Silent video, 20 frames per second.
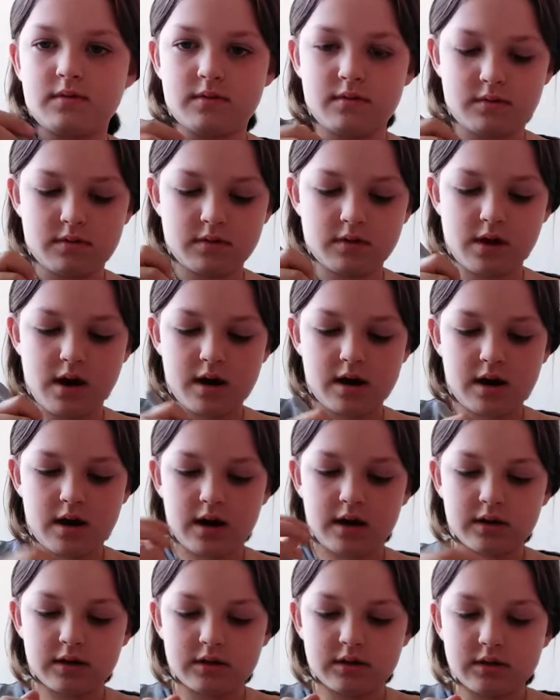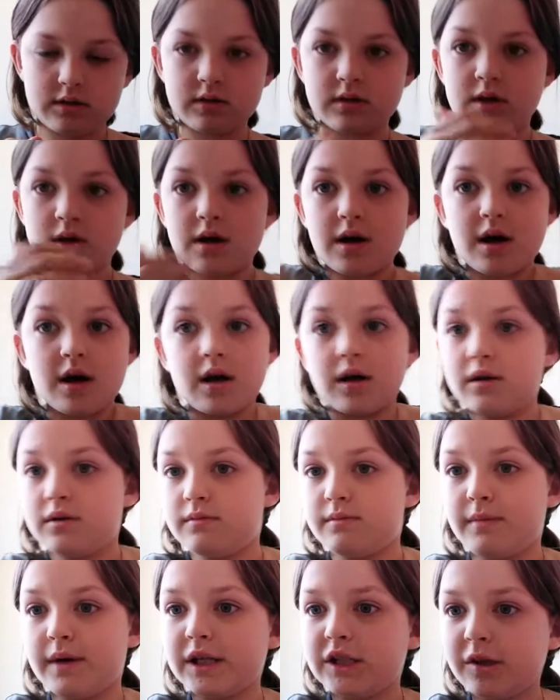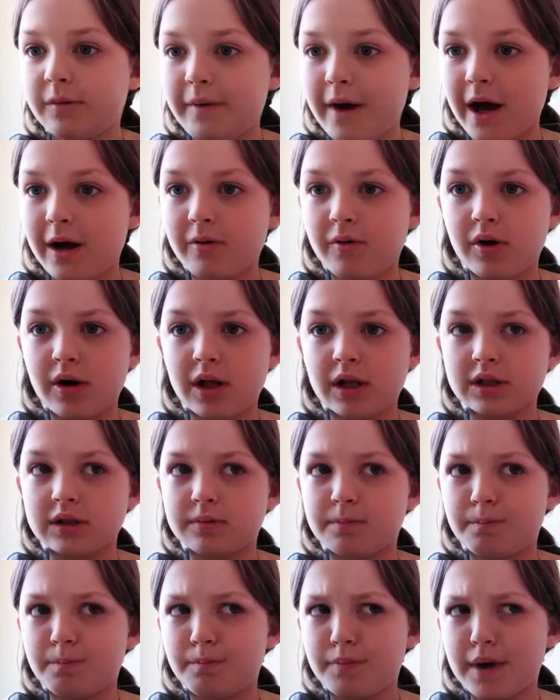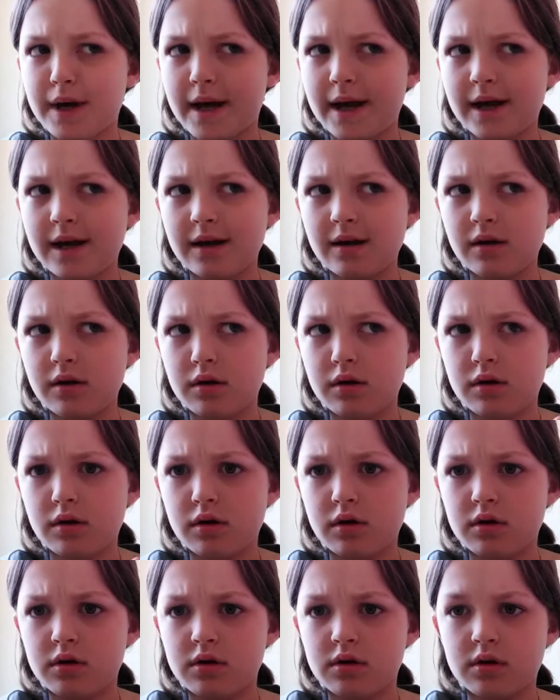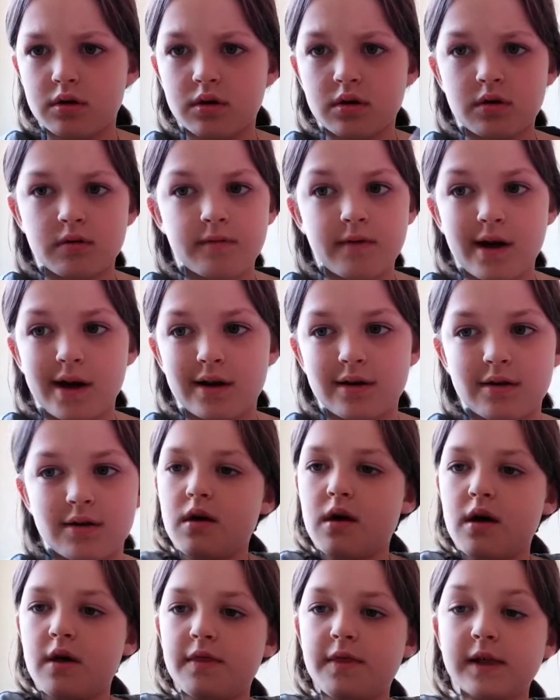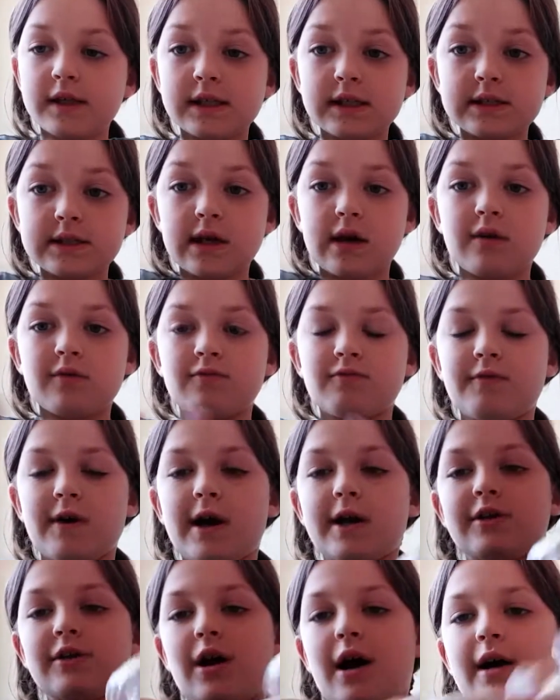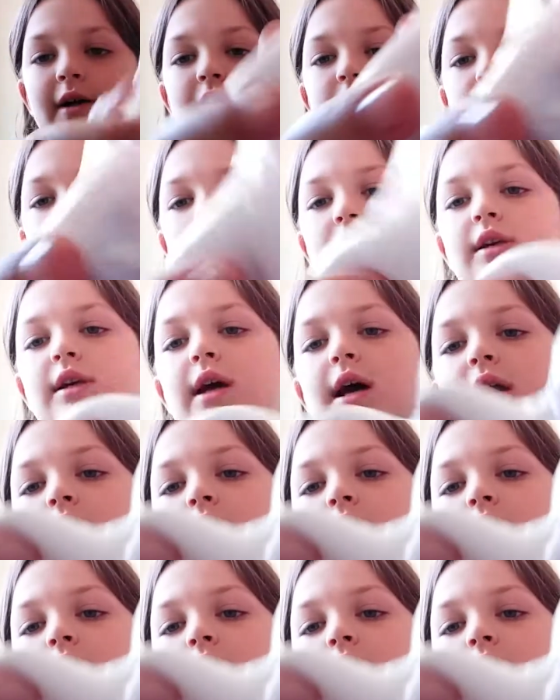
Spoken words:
Okay, guys. Meet you back when it's pink red. This is how red I could get